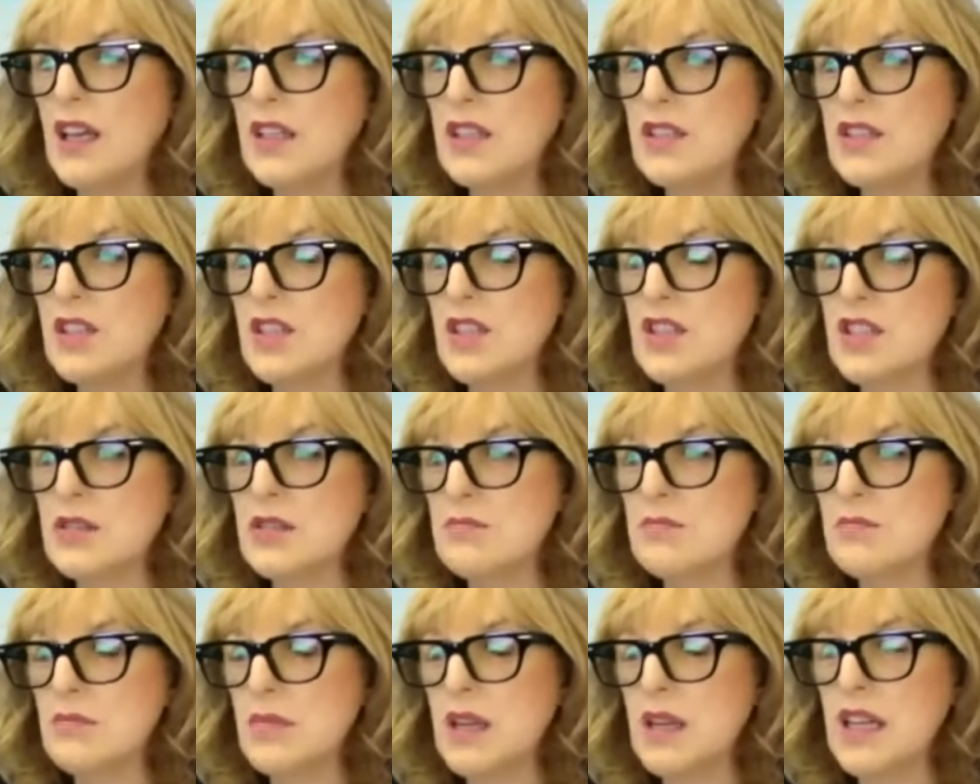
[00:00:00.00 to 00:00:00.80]
does
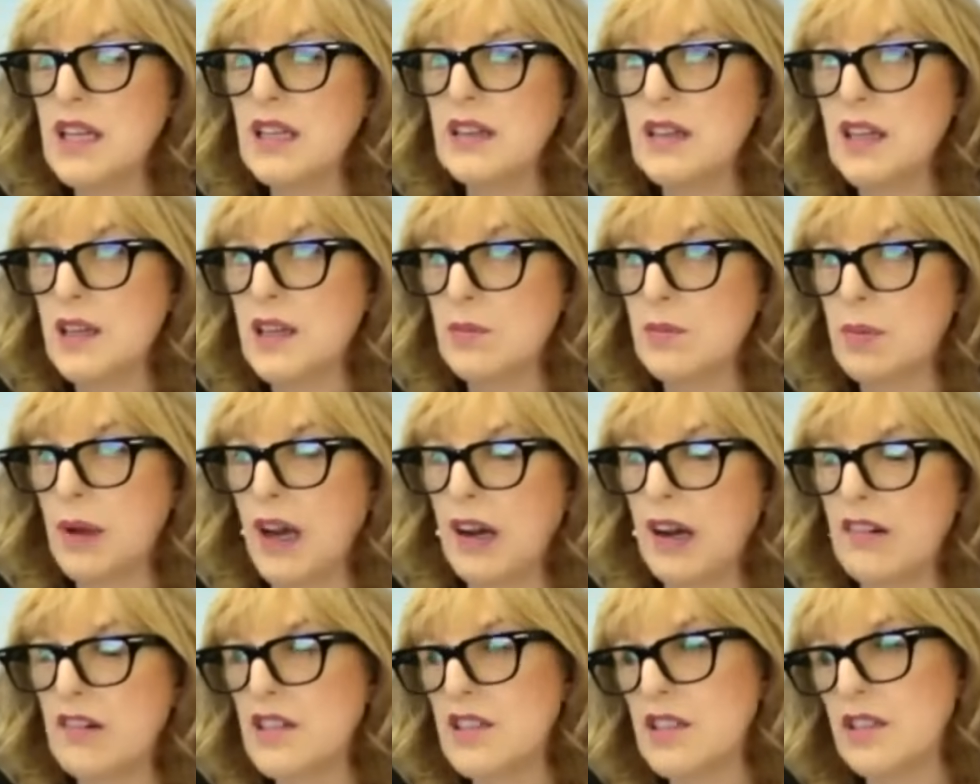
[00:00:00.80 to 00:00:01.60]
it mean that
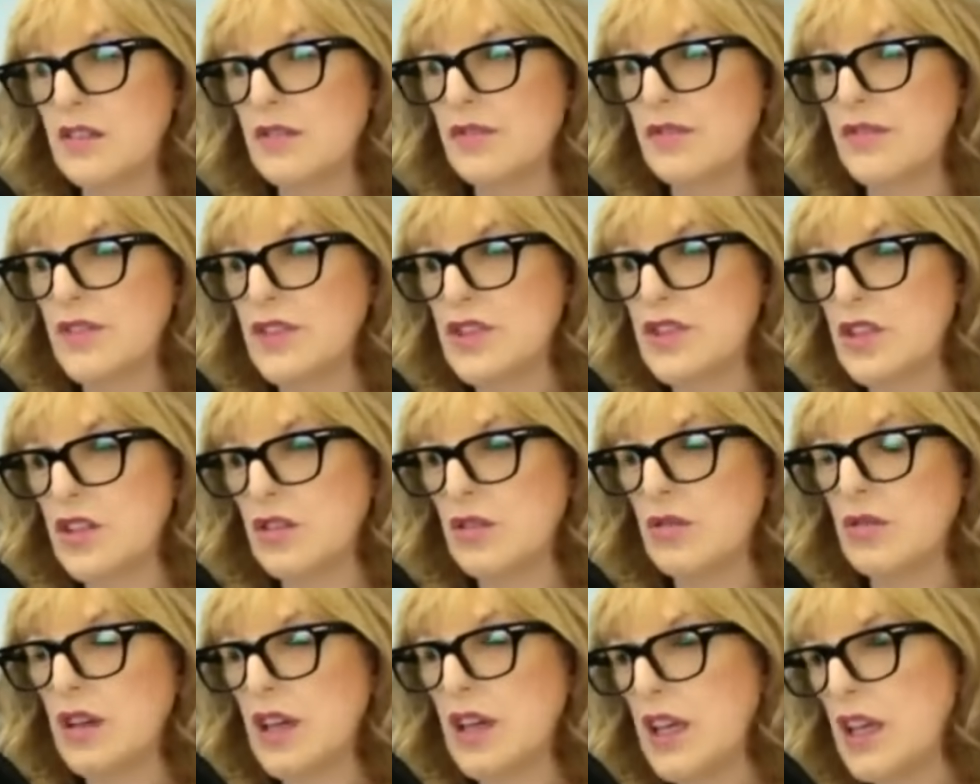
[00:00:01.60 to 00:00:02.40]
imperative
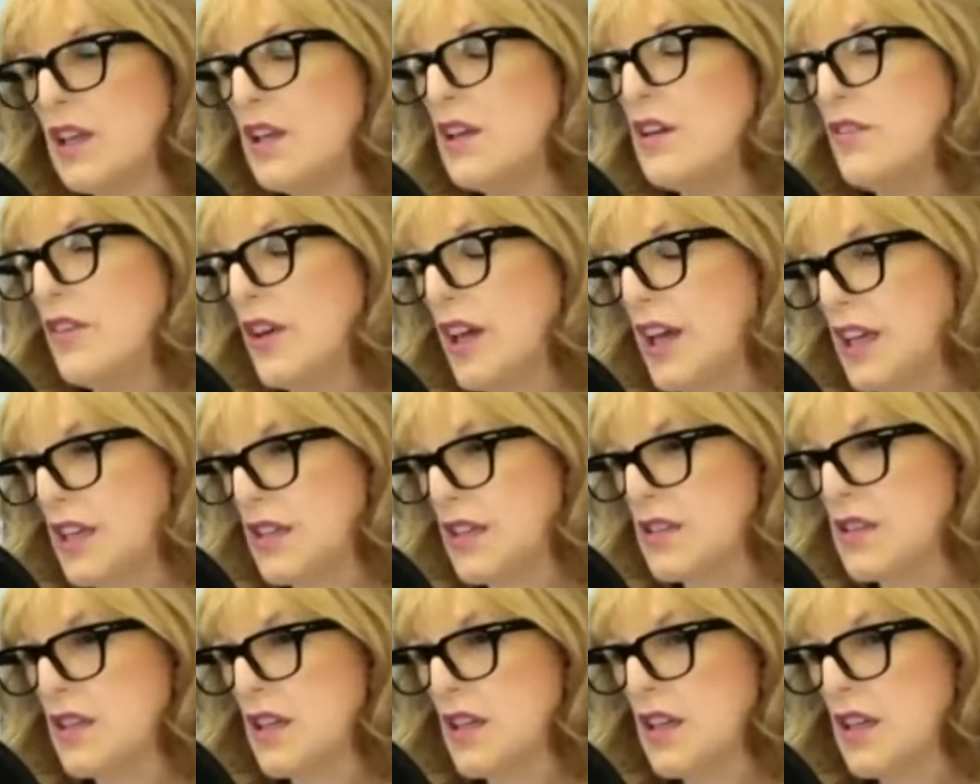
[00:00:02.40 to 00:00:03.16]
to innovate